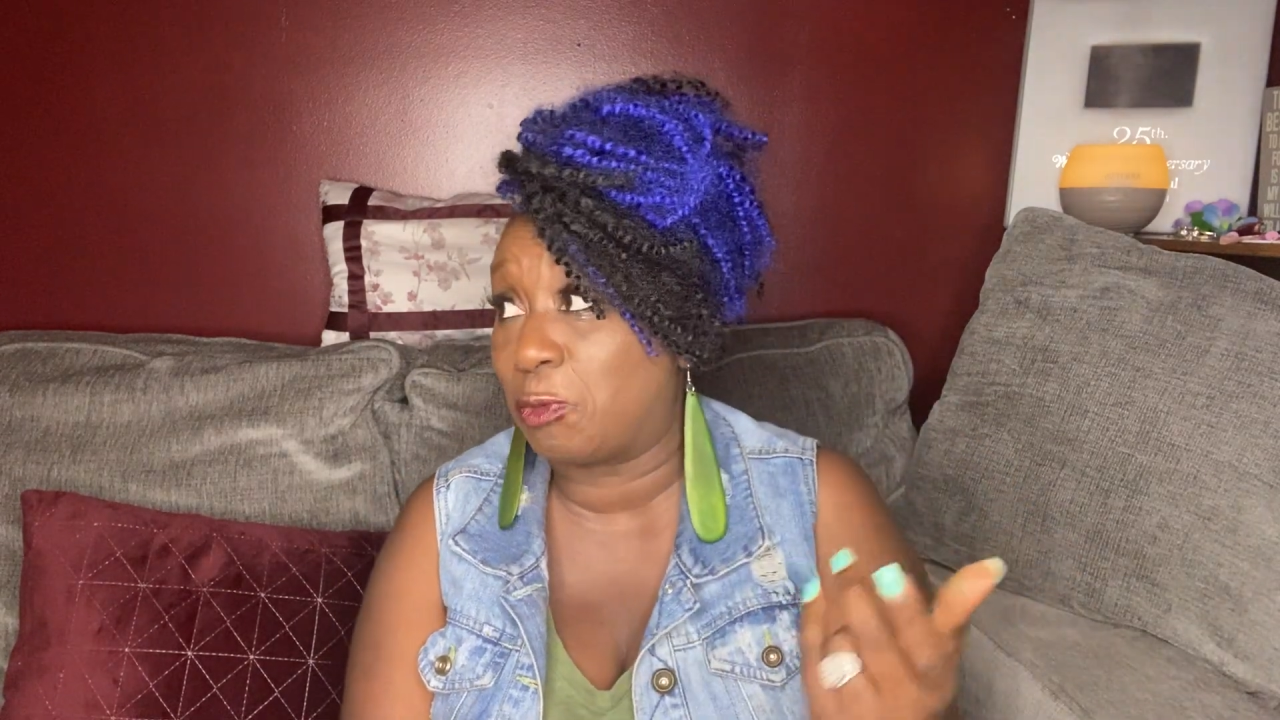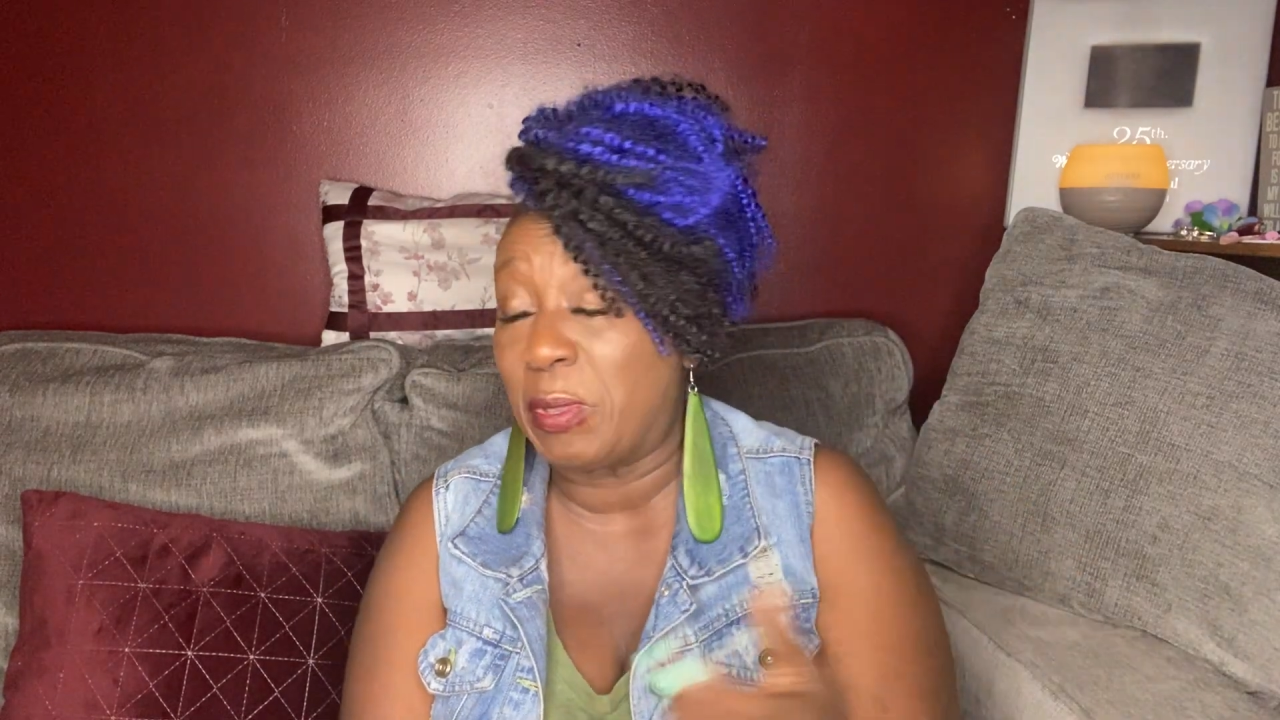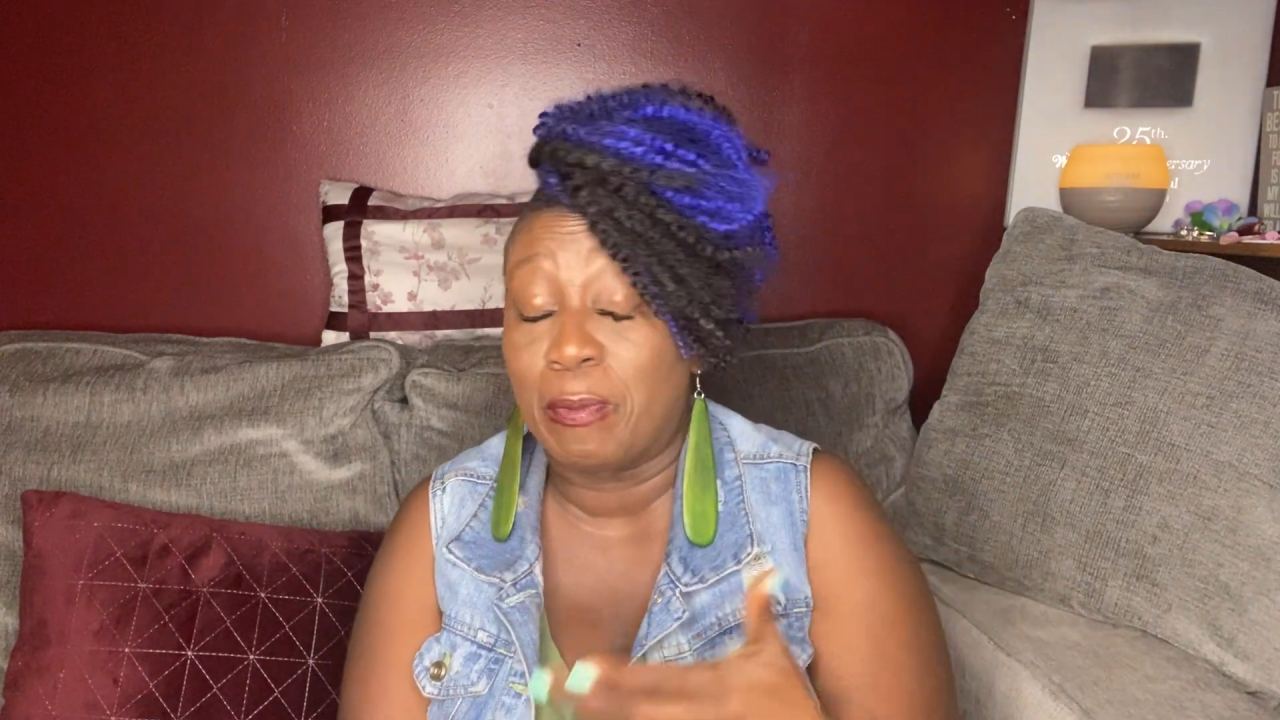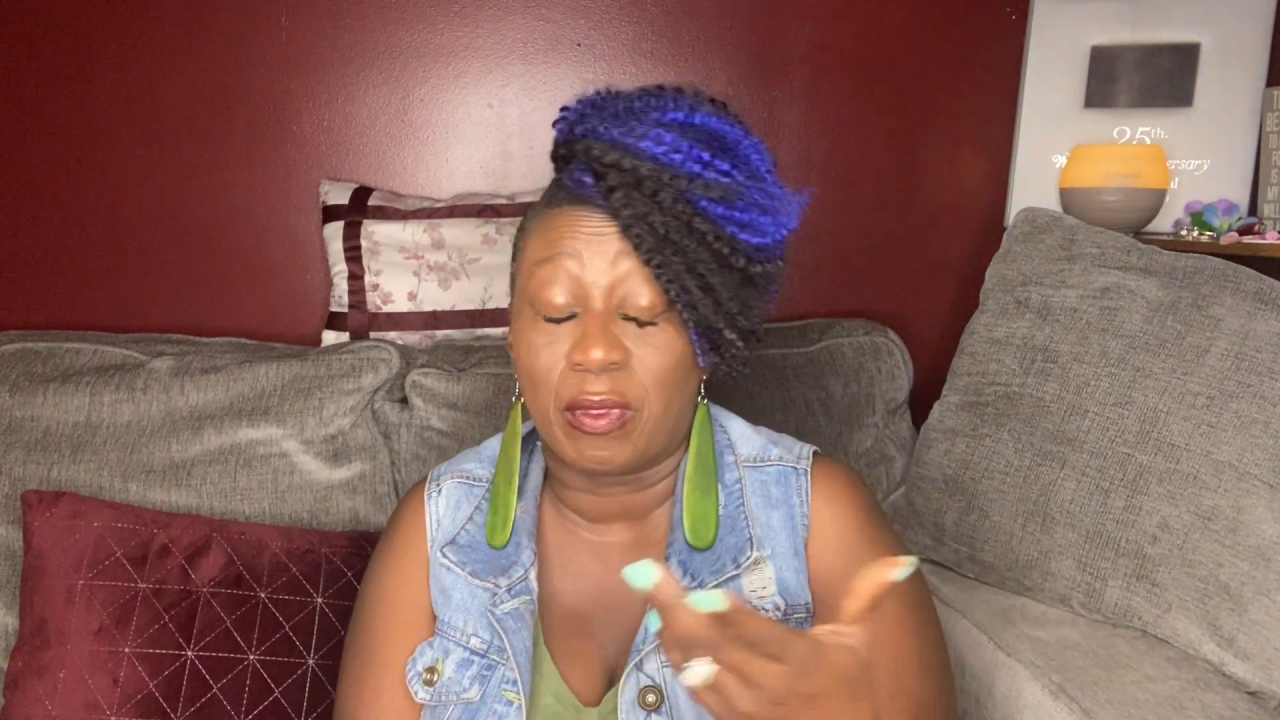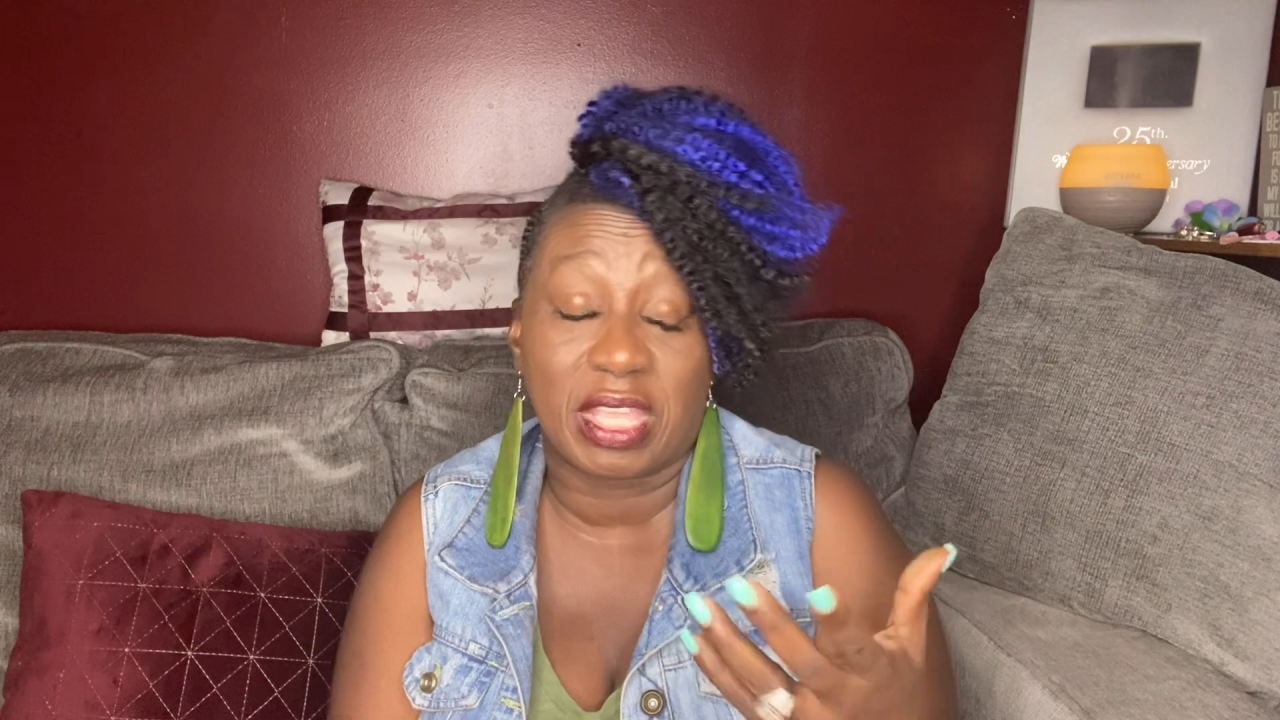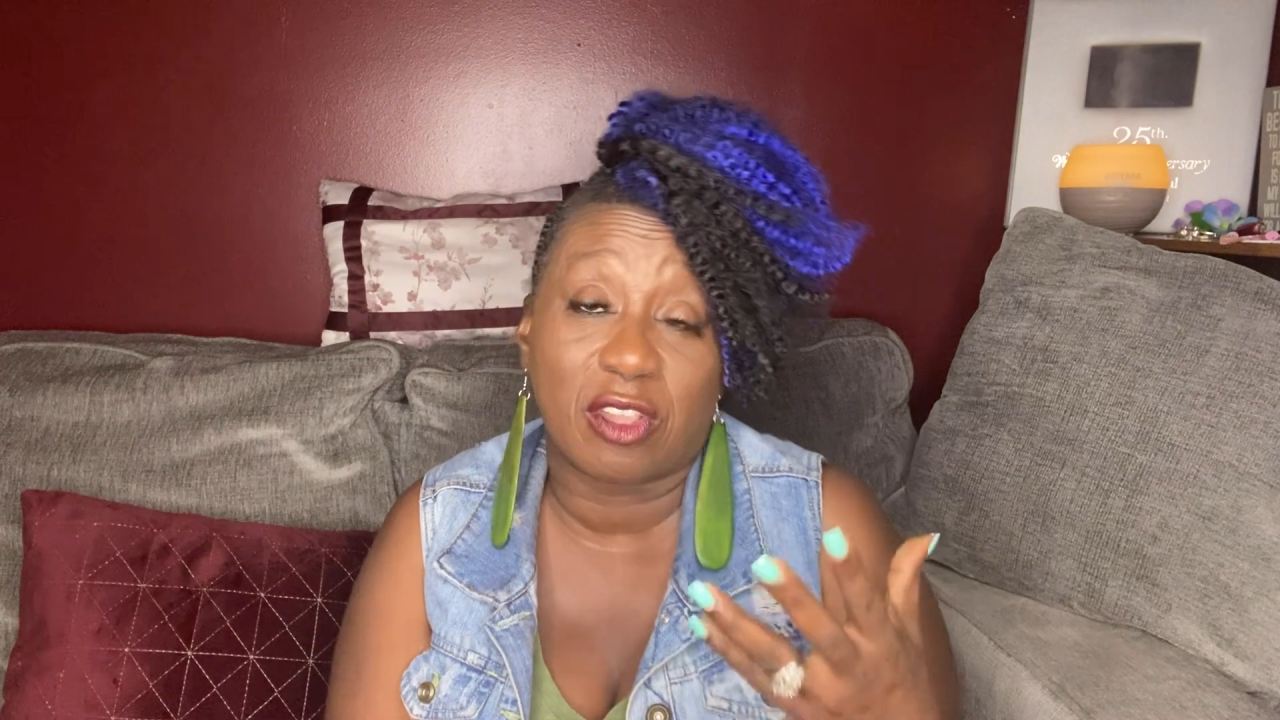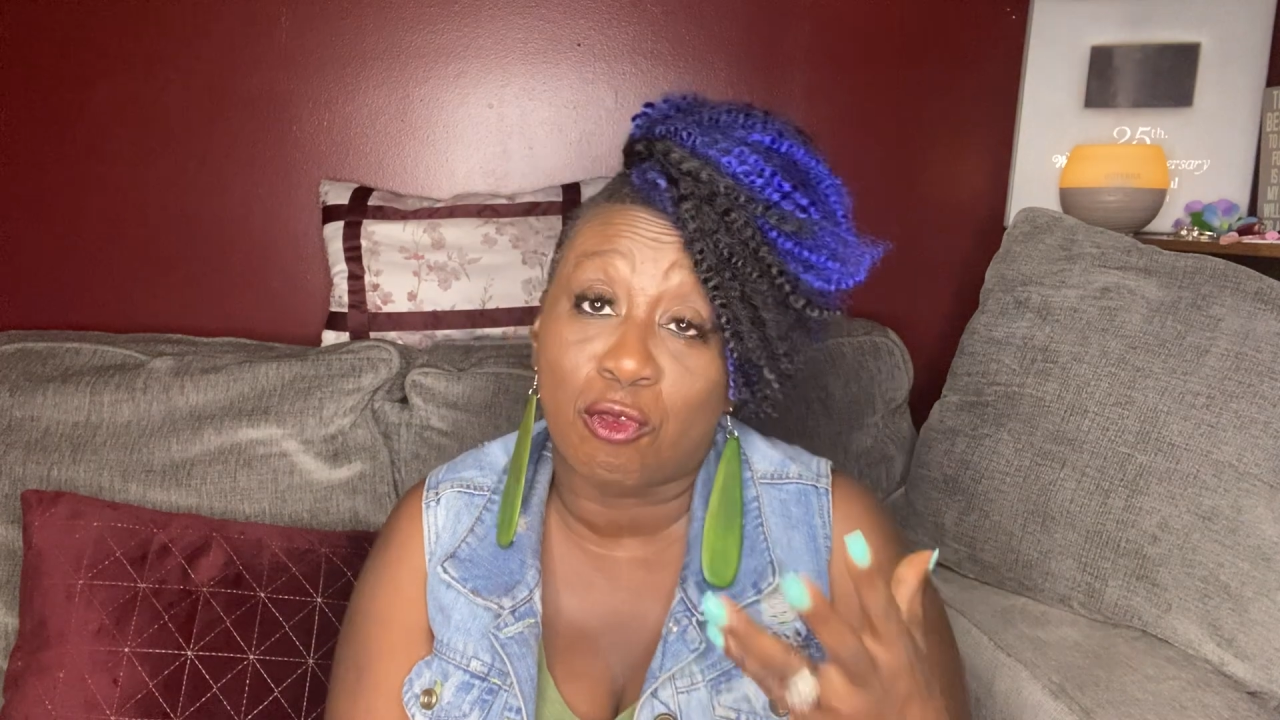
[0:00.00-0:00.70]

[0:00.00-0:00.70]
people that have